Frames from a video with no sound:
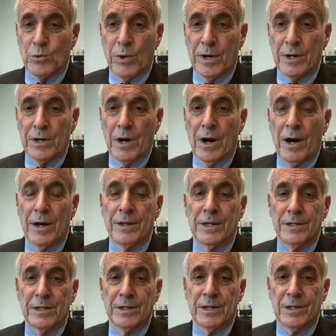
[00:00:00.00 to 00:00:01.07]
Swear to God,
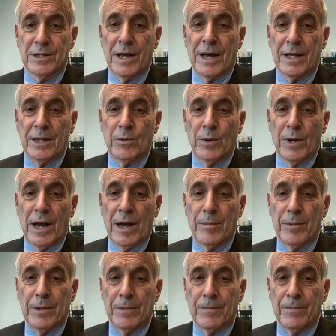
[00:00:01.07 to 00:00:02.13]
this is exactly what
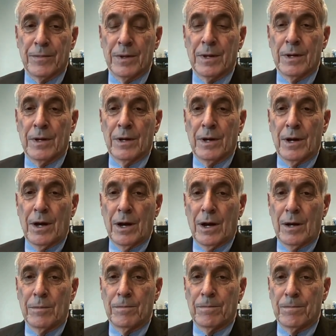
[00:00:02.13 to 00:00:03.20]
happened.
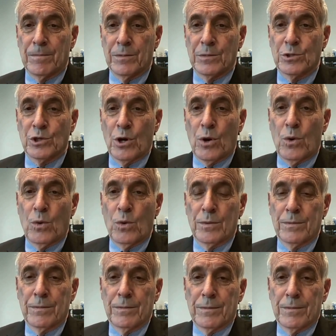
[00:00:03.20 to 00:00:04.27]

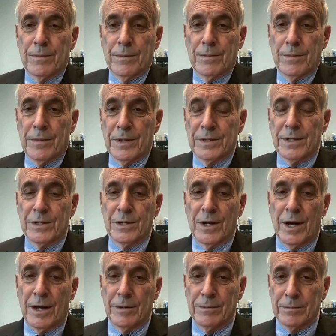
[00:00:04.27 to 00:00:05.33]
So this is
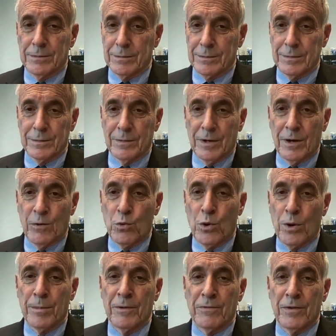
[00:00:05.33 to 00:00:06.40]
not a
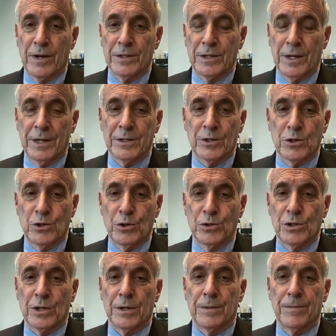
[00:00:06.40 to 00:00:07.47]
warm and fuzzy
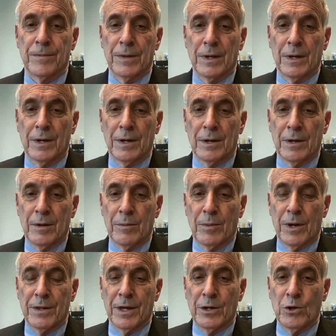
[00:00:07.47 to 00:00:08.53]
institution,
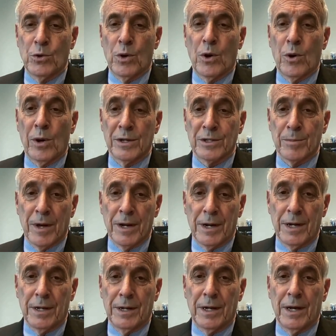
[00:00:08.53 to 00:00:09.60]
but they do owe us
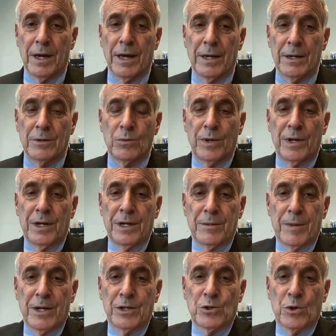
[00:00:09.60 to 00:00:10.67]
money, and we
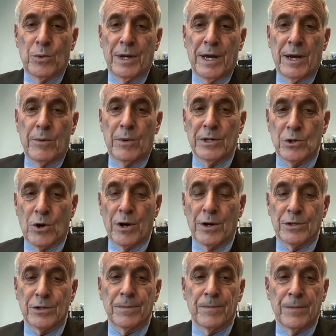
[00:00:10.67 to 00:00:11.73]
need to make sure we get what's
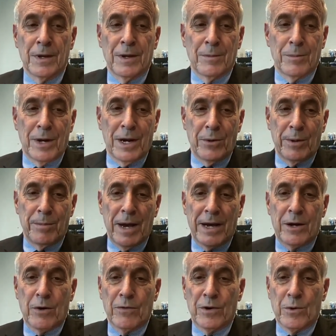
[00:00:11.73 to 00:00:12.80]
ours. But anyway,
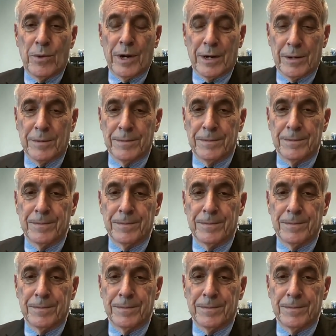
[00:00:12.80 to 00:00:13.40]
back over to Rick.